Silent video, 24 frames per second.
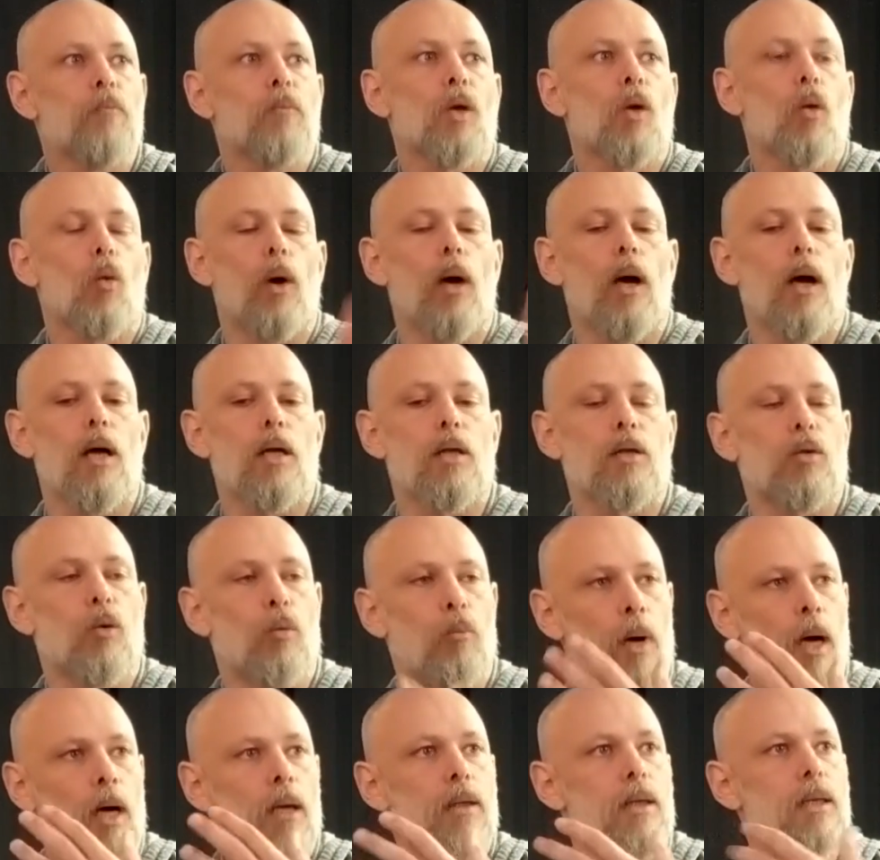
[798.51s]
whereas the
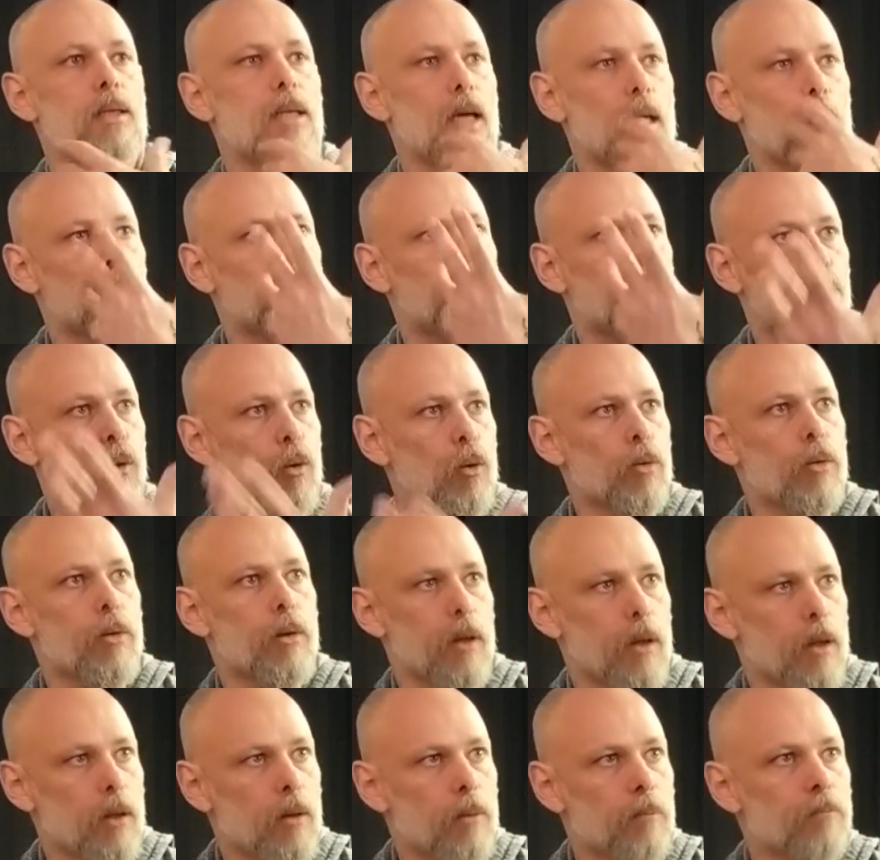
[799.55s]
mind is that pure
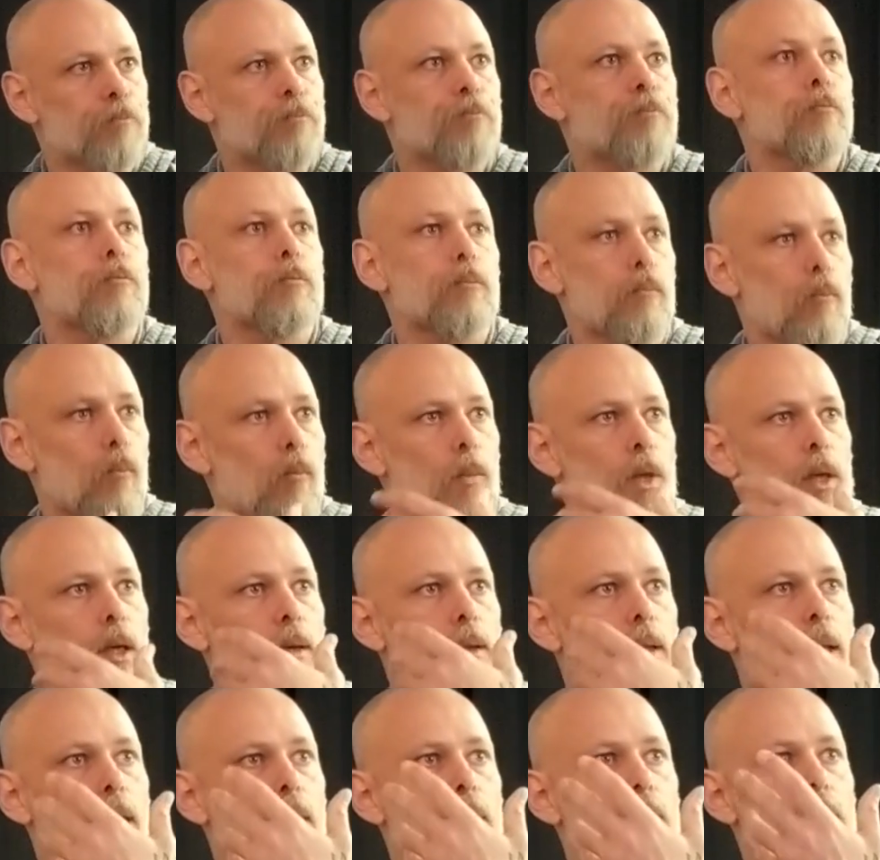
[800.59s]
thing
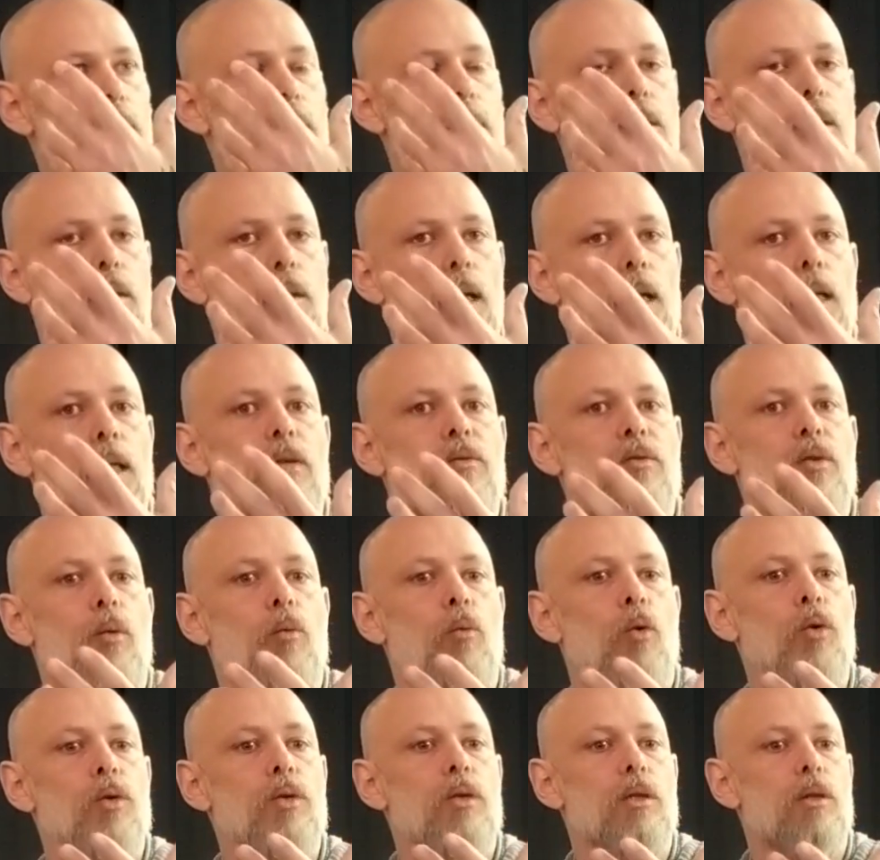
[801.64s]
that lives
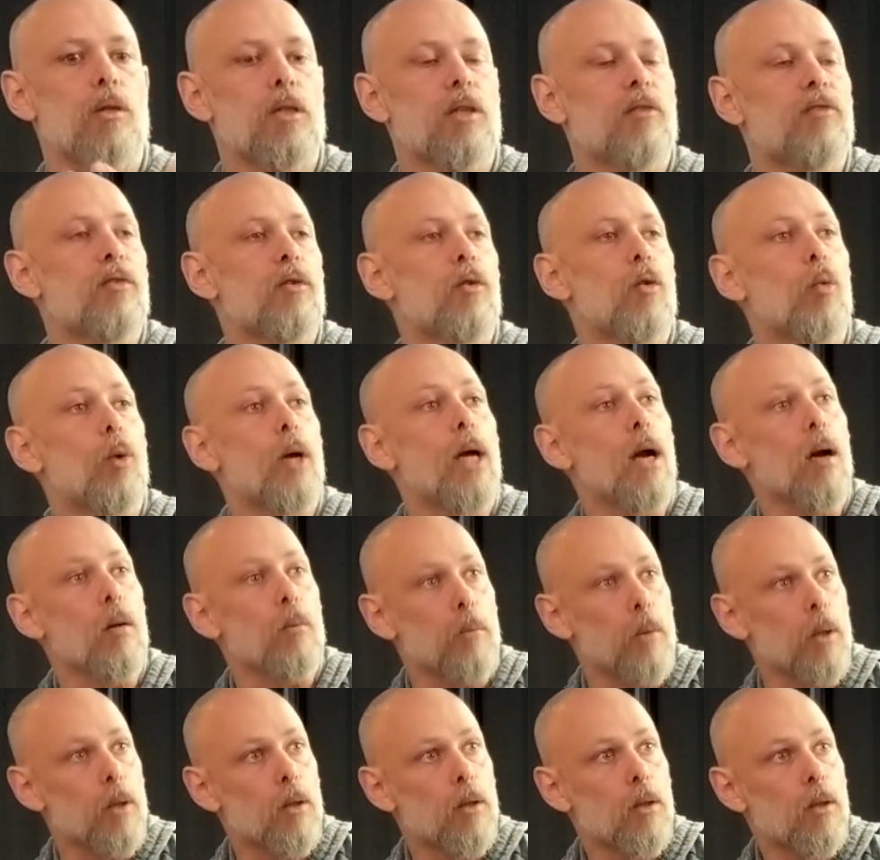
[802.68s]
almost in a different
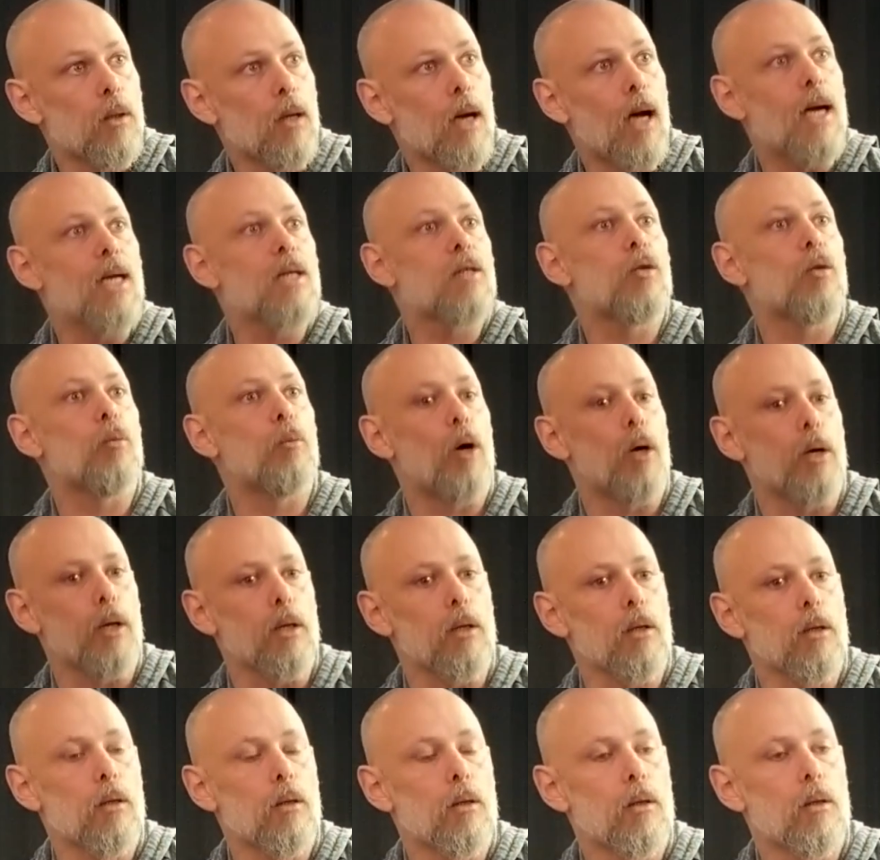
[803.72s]
realm as the body,
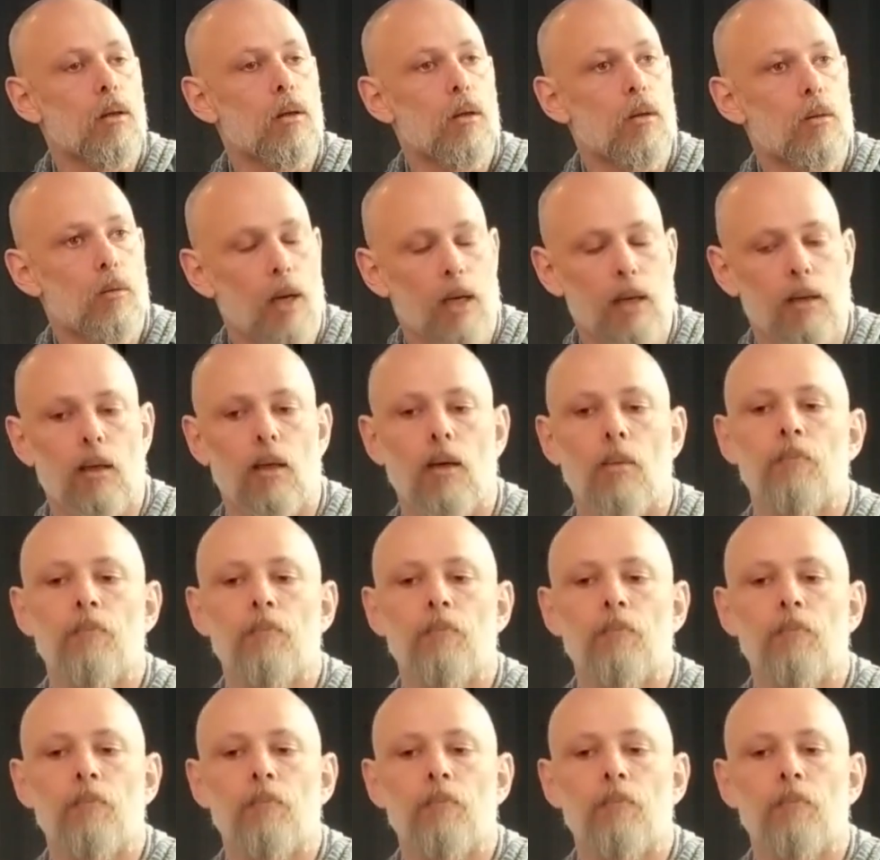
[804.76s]
right?